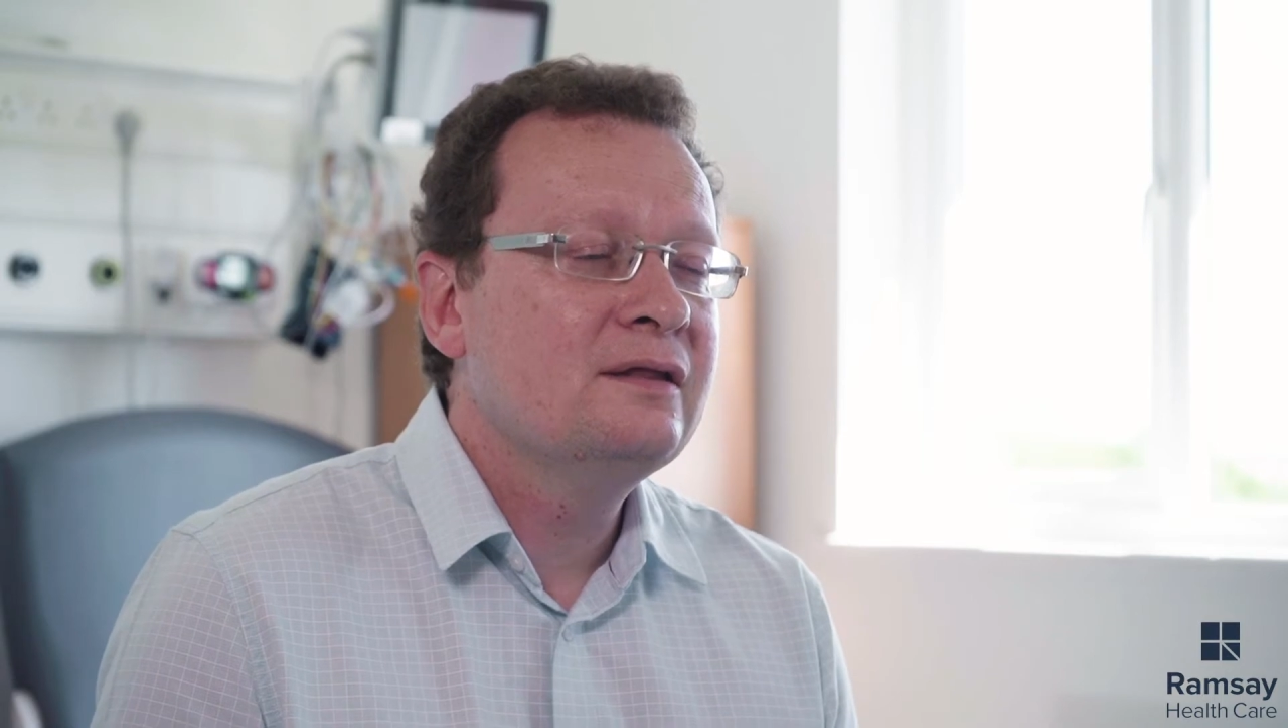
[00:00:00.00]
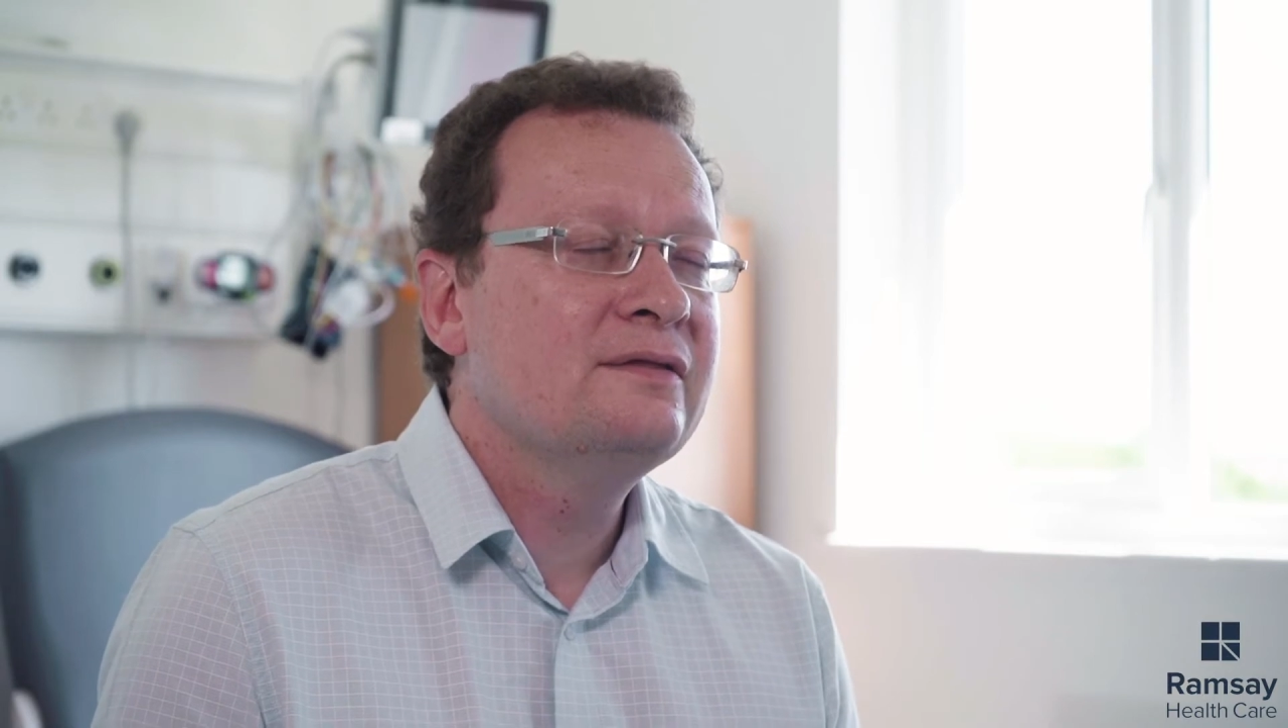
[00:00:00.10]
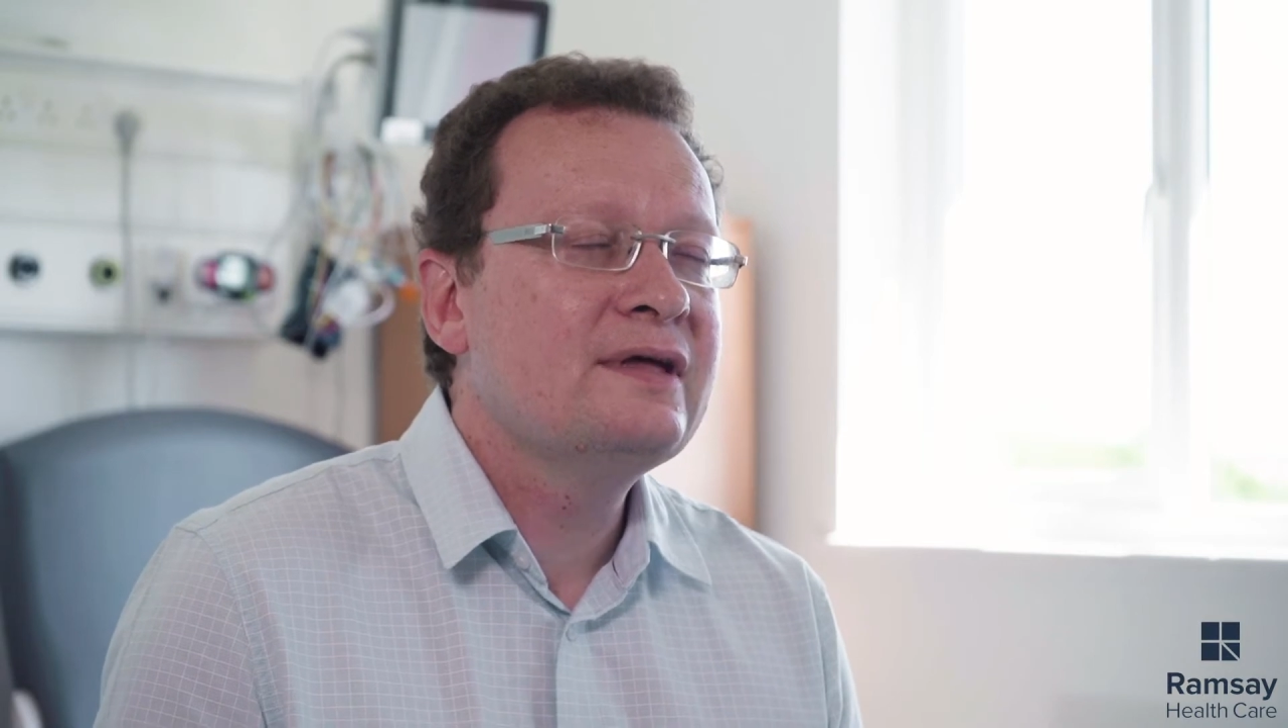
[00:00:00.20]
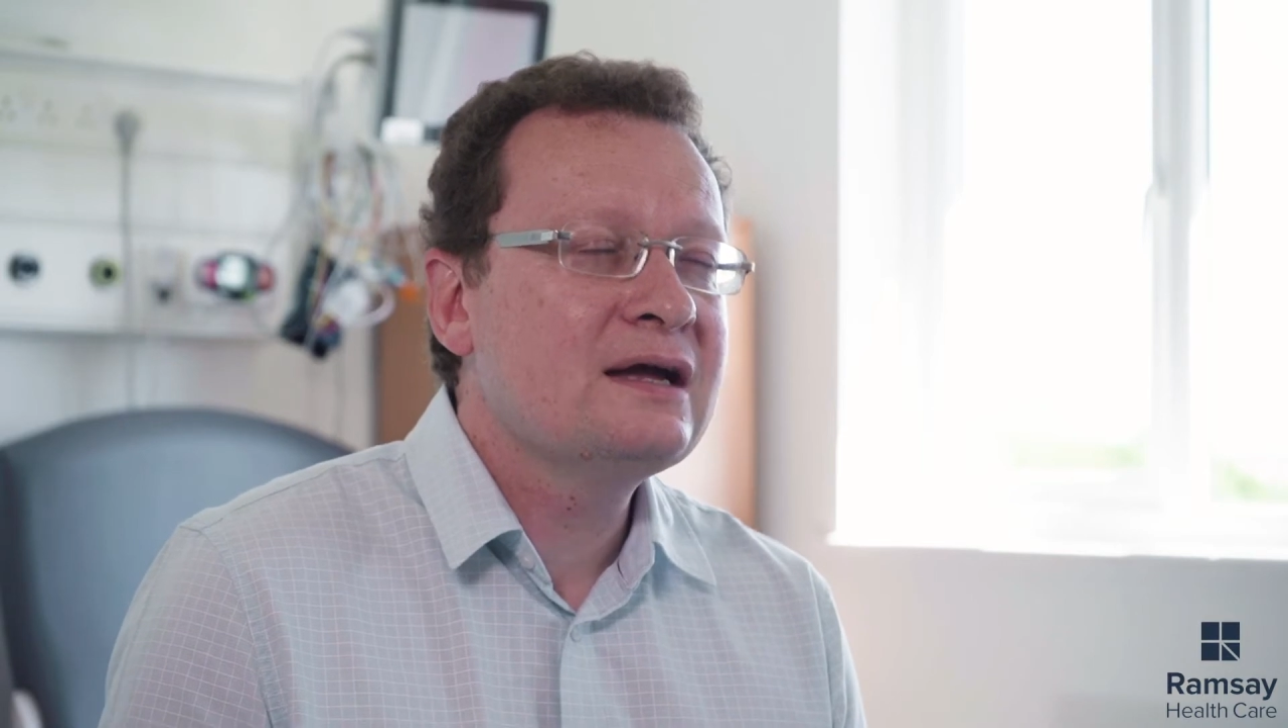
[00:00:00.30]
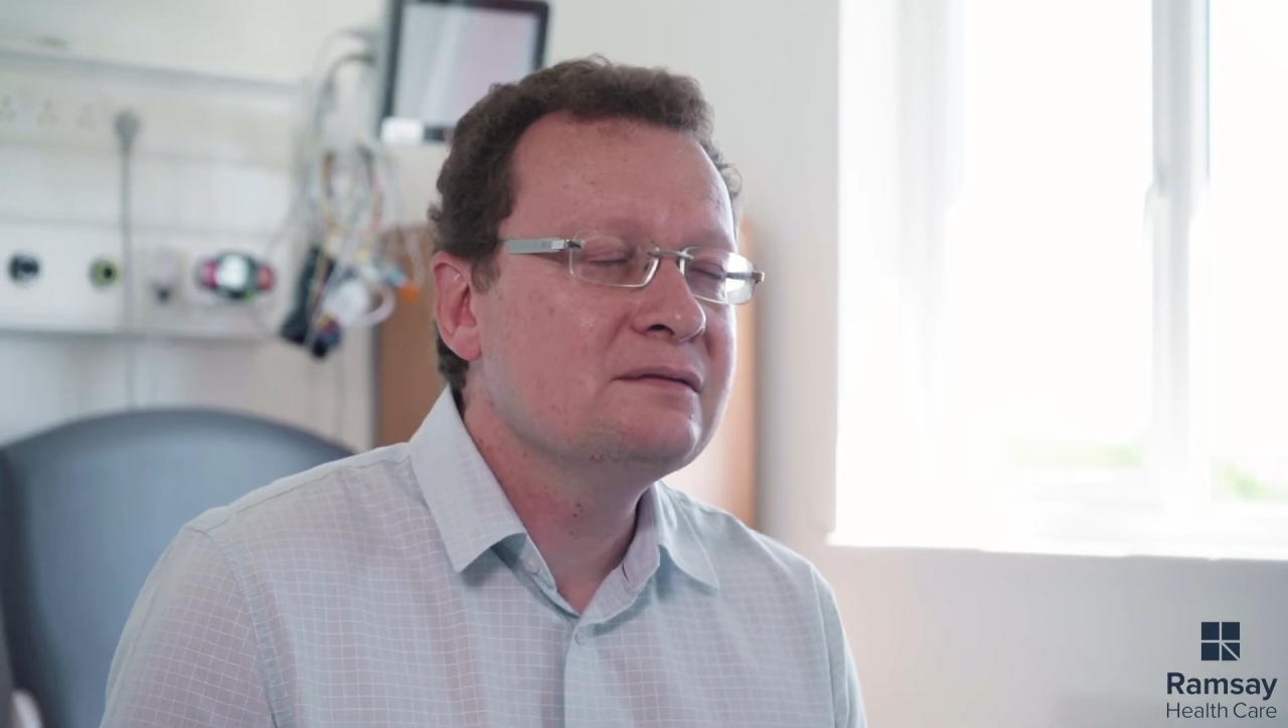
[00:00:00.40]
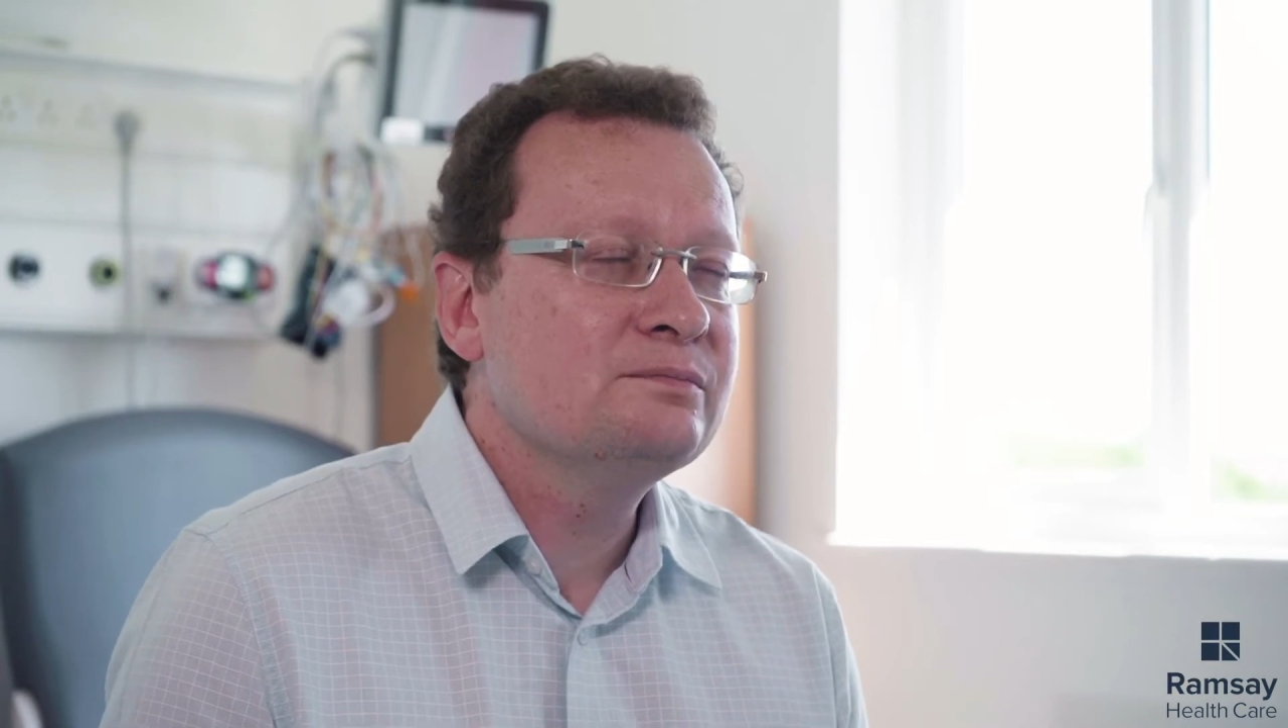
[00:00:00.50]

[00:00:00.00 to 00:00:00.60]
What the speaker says: That